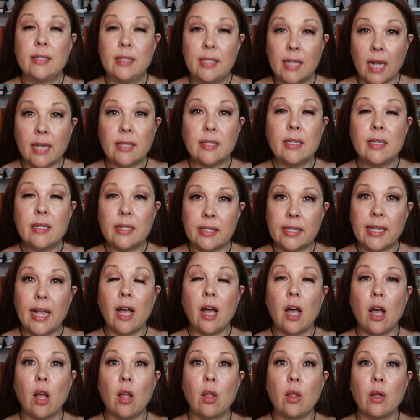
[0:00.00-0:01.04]
doesn't
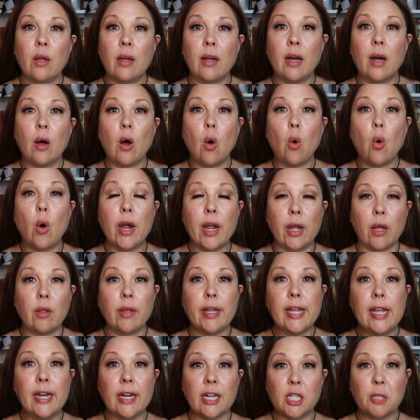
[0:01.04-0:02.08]
sell oil
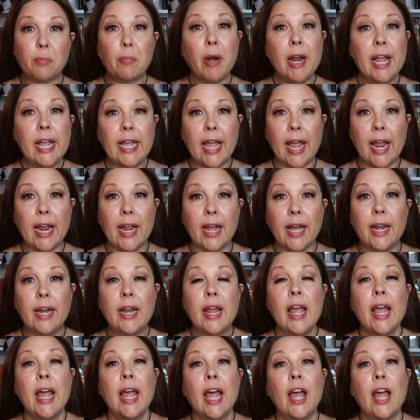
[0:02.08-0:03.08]
in a spray can,